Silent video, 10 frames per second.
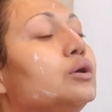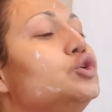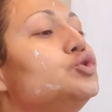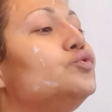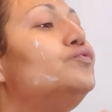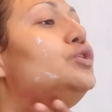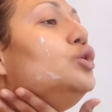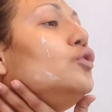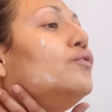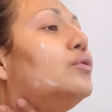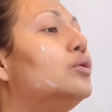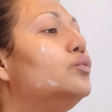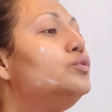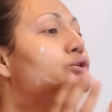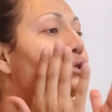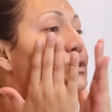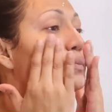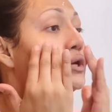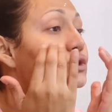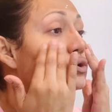YouTube video which is
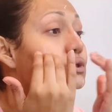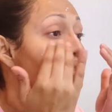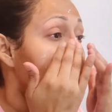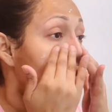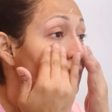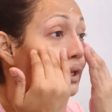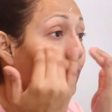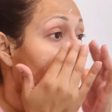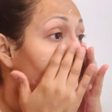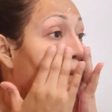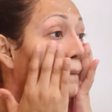based on skincare.